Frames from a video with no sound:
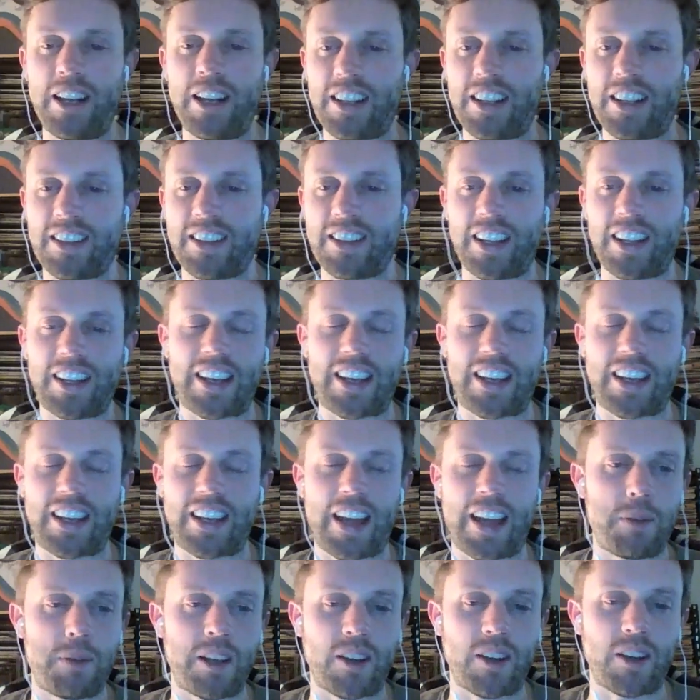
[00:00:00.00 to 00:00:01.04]
mean, it
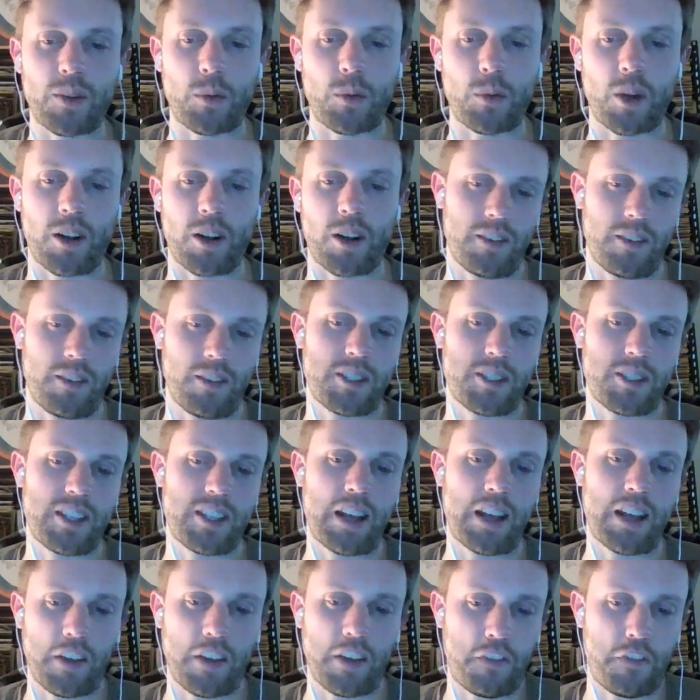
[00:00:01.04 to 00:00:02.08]
can't be good. What
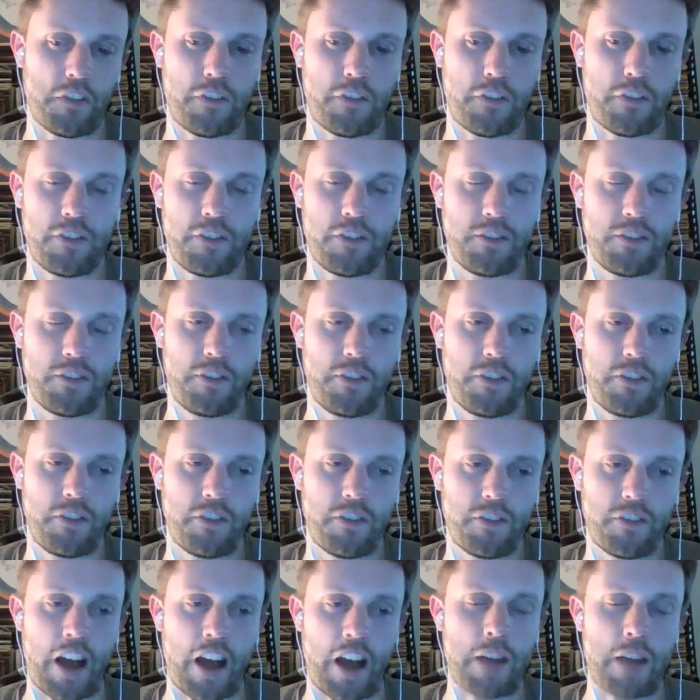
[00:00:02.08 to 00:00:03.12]
was he have, like
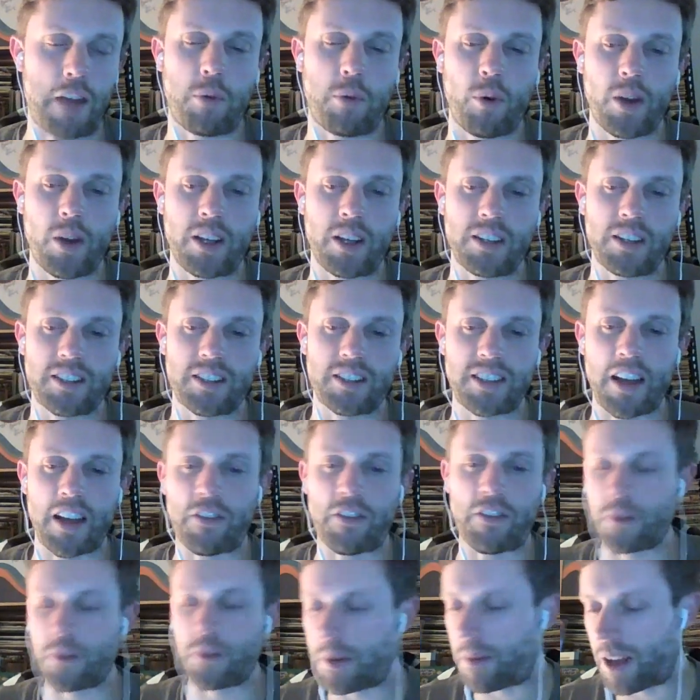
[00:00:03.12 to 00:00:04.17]

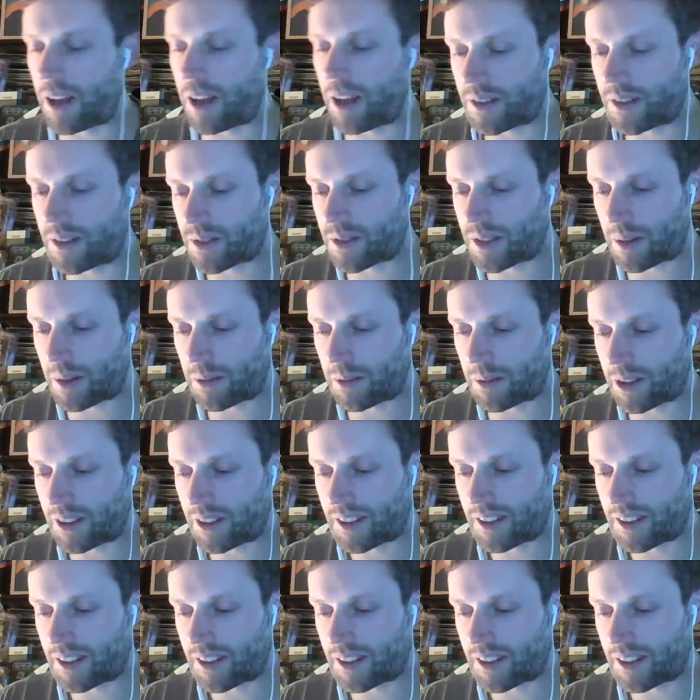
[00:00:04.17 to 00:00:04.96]
5.7 rebounds or something?